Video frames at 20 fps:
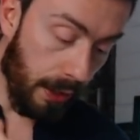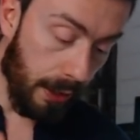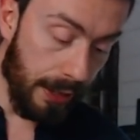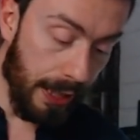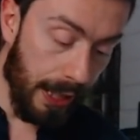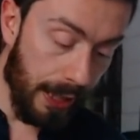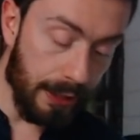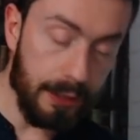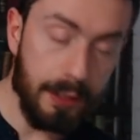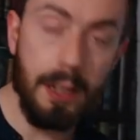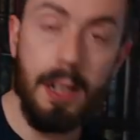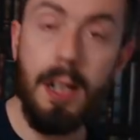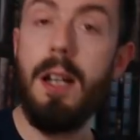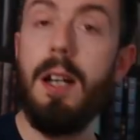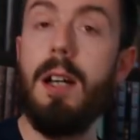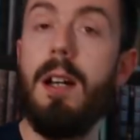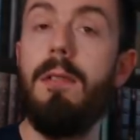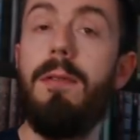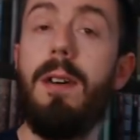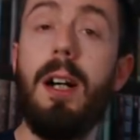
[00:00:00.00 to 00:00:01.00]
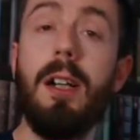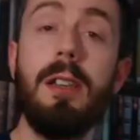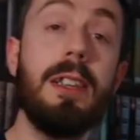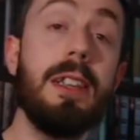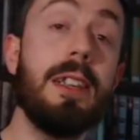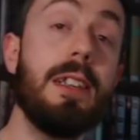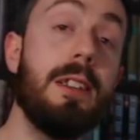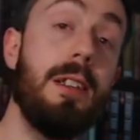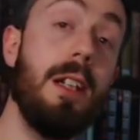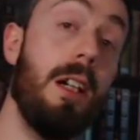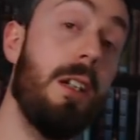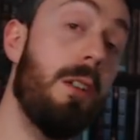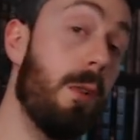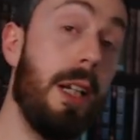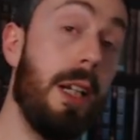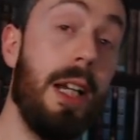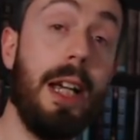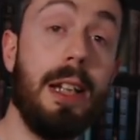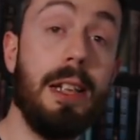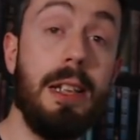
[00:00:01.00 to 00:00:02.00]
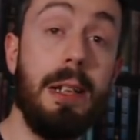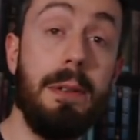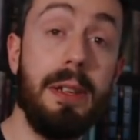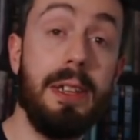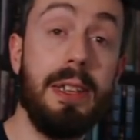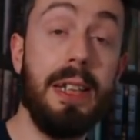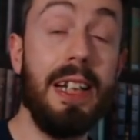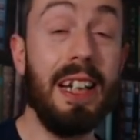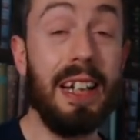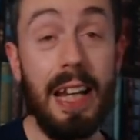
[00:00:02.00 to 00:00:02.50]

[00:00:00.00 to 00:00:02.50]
Next, fast external connectivity.